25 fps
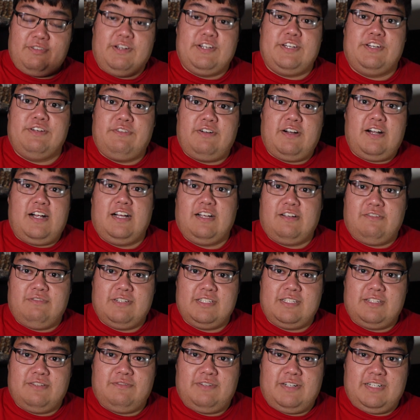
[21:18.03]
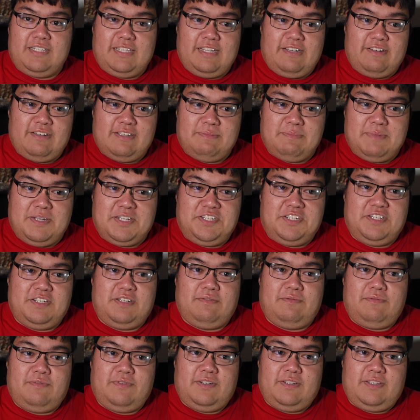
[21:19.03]
Regirock was the one that was
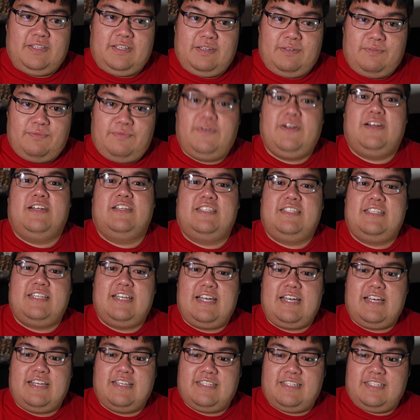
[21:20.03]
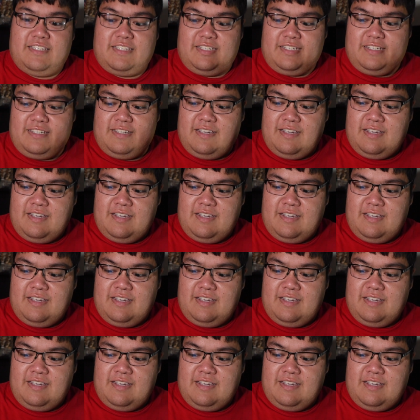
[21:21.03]
mentioned for the first task,